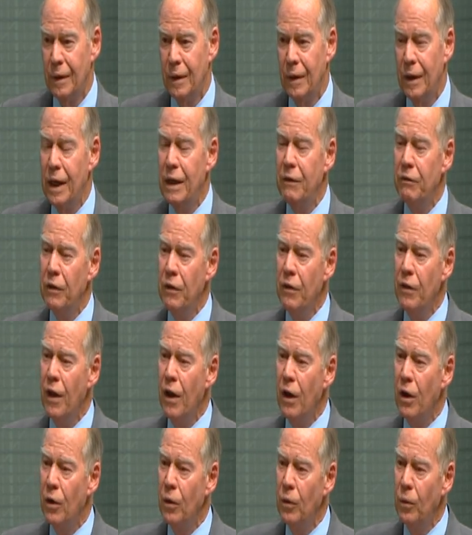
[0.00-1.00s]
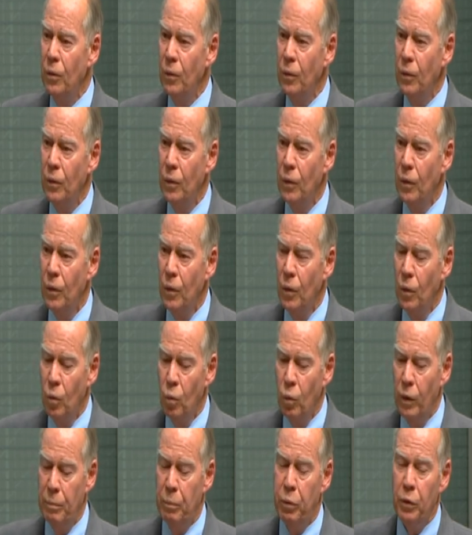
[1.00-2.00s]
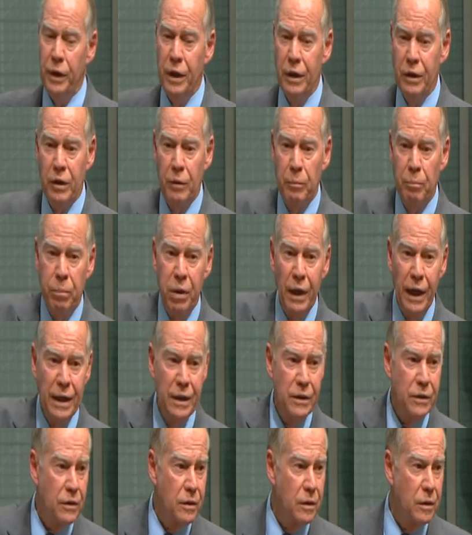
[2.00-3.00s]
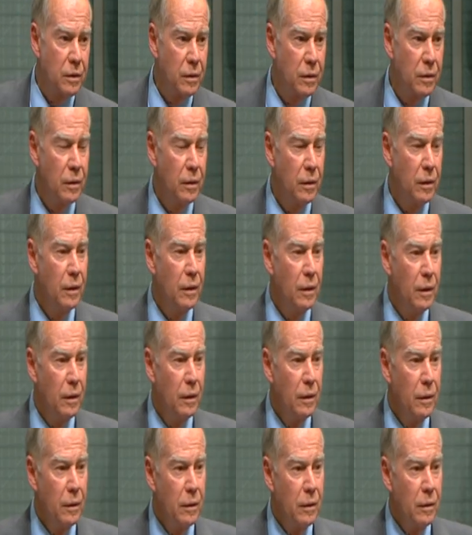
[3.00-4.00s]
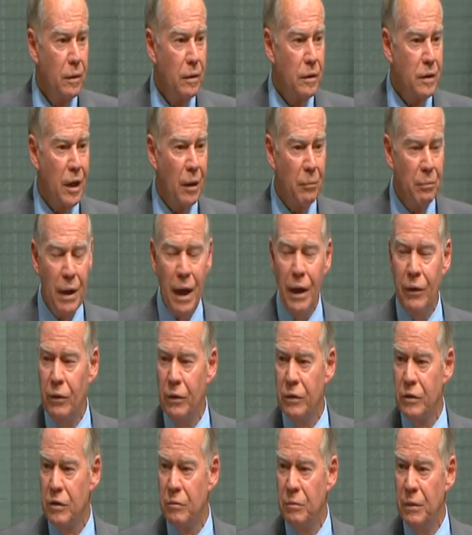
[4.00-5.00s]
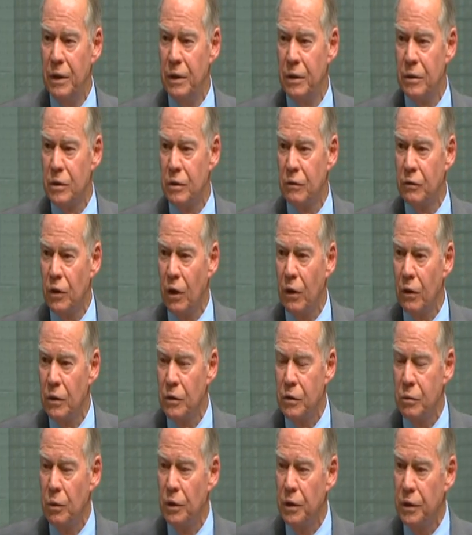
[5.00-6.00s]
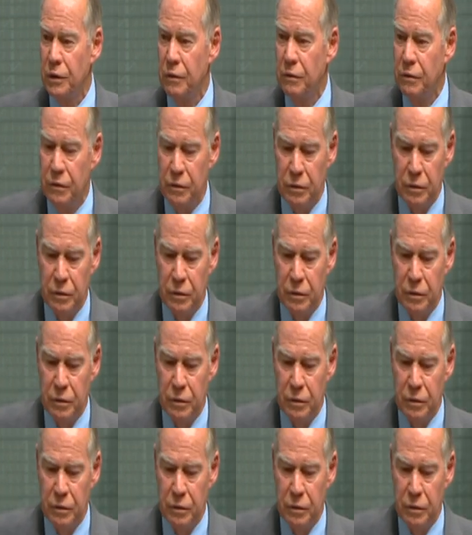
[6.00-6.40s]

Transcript: Even though we put into place some hundreds of millions of dollars worth of